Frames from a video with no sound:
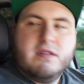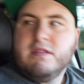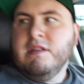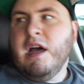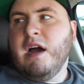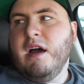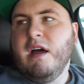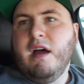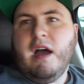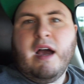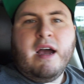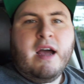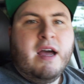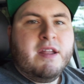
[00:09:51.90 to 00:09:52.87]
Now
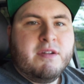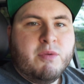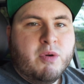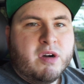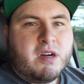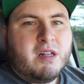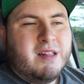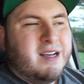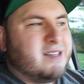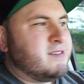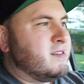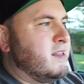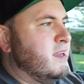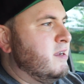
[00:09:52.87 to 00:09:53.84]
I, I, had to work a
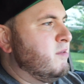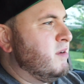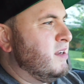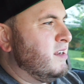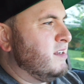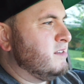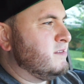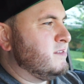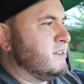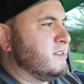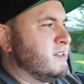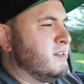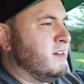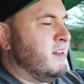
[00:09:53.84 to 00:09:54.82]
lot today. I went in at
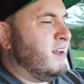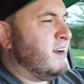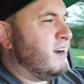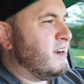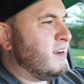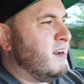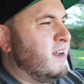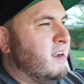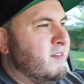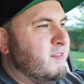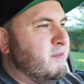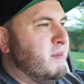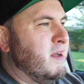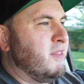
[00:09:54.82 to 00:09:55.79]
six o'clock, got off
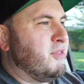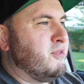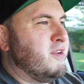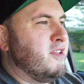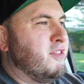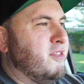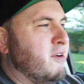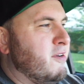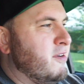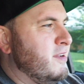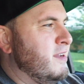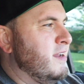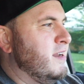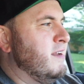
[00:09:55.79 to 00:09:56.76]
about three
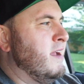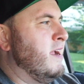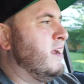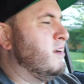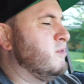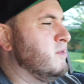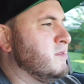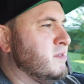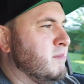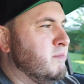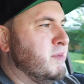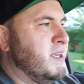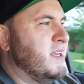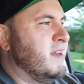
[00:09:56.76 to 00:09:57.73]
thirty. Had to handle with
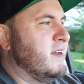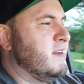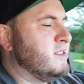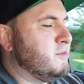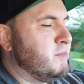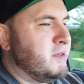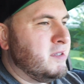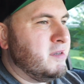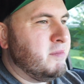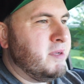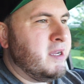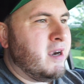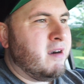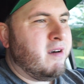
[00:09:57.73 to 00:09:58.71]
some BS, but it'll
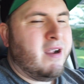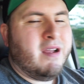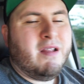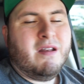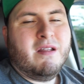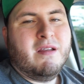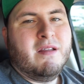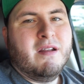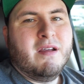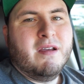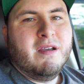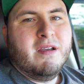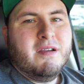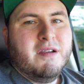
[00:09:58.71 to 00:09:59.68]
be all right.
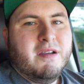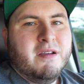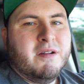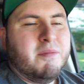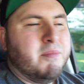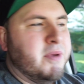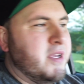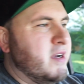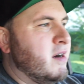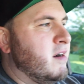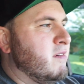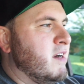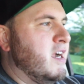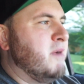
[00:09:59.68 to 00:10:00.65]
It'll be
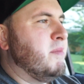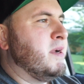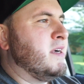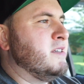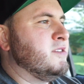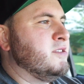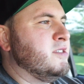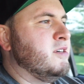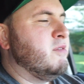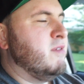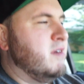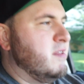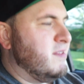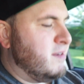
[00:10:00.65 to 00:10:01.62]
all right because you know
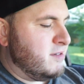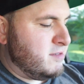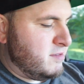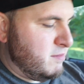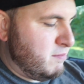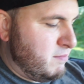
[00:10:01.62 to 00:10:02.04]
what? There's